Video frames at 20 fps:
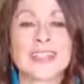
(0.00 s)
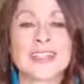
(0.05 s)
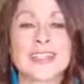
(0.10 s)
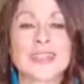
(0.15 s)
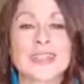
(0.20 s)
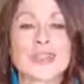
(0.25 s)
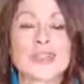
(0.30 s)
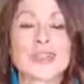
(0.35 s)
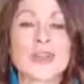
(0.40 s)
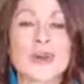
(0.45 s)

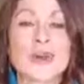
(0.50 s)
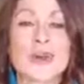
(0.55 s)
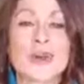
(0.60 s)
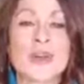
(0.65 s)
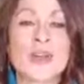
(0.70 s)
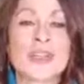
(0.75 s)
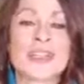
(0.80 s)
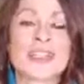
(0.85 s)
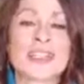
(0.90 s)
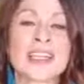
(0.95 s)

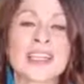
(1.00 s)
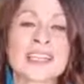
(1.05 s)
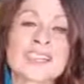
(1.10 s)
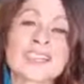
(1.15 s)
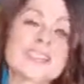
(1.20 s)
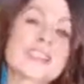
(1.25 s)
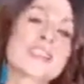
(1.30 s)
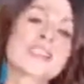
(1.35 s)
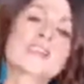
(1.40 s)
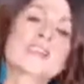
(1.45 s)
So
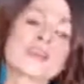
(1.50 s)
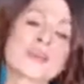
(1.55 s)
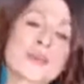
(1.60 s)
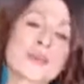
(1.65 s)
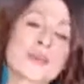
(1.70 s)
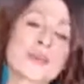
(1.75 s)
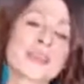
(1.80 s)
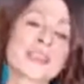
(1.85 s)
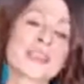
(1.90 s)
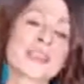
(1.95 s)
let's this
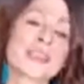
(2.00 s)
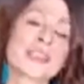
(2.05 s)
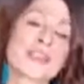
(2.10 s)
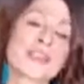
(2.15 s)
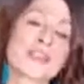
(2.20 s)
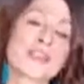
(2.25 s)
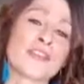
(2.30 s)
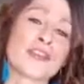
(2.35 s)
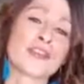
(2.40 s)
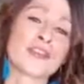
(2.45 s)
morning
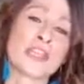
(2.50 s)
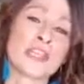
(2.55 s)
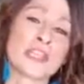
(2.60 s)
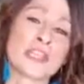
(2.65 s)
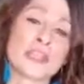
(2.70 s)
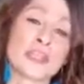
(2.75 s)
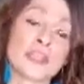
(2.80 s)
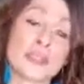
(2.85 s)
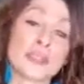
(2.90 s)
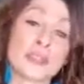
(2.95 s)
give our
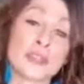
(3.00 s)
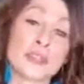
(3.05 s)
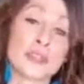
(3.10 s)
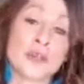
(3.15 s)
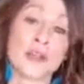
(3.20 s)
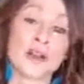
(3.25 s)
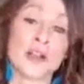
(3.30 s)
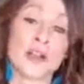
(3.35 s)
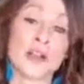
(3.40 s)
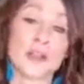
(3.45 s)
energy
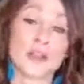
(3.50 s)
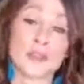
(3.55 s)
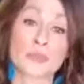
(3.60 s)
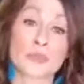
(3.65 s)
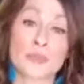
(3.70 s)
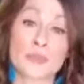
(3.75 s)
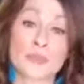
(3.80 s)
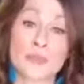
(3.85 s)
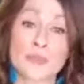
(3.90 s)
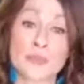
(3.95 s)
balls
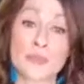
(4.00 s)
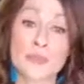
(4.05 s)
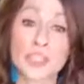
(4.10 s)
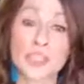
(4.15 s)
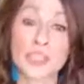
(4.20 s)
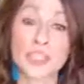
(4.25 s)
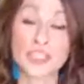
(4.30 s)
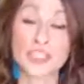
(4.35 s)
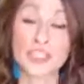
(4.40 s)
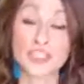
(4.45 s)

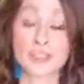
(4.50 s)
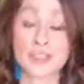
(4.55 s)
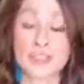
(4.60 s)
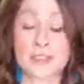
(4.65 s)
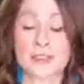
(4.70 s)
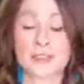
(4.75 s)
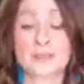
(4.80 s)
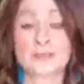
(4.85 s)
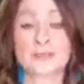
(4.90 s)
permission